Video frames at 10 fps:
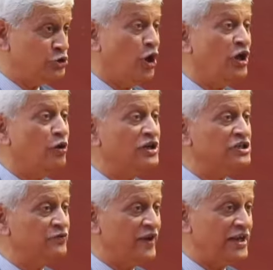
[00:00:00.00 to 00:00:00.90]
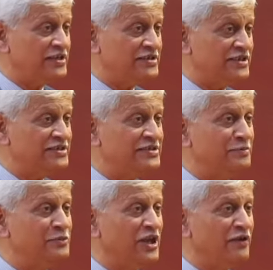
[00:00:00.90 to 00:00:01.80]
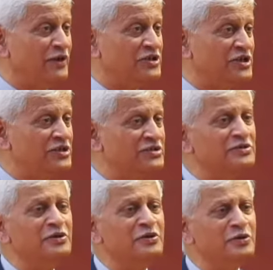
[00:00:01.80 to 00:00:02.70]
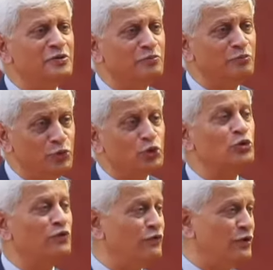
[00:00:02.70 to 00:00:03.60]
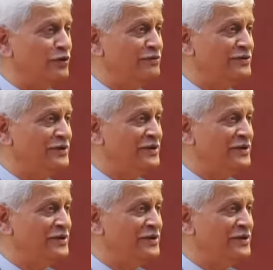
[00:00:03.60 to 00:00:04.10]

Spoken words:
the joy on his face is something which is beautiful.